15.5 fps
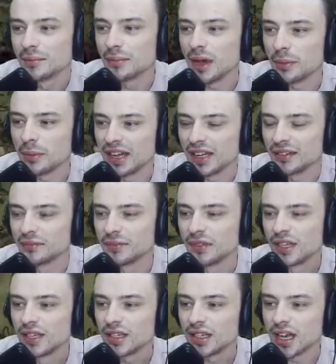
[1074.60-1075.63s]
My bad.
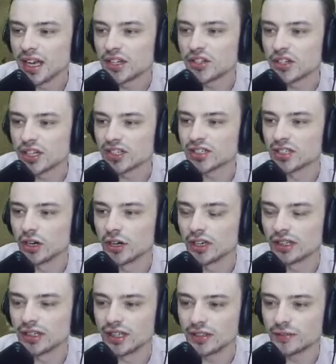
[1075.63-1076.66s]
Yeah, I just started
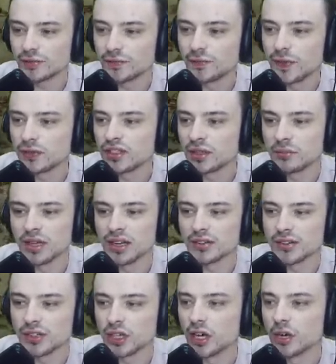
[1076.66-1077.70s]
like 15 minutes
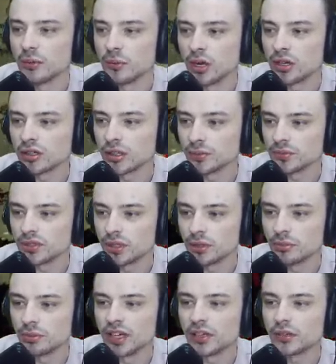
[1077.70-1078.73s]
ago. Welcome to the
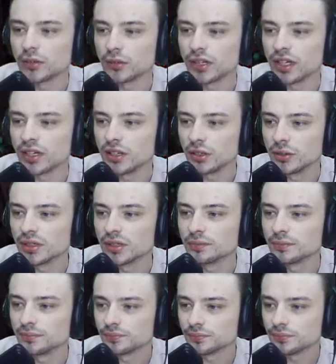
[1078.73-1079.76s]
playthrough. How you doing?
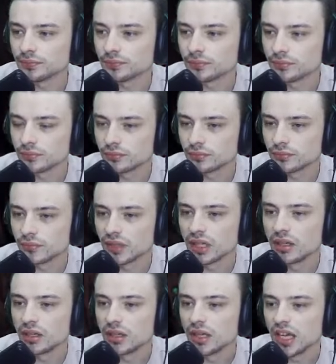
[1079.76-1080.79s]

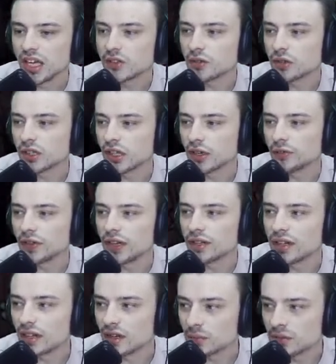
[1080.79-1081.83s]
Thanks for clarifying
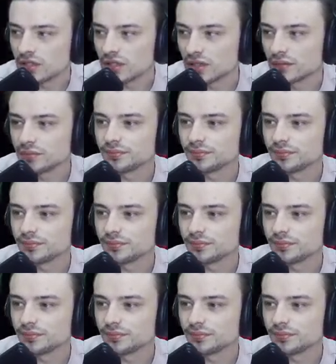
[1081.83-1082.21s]
that, Emerson.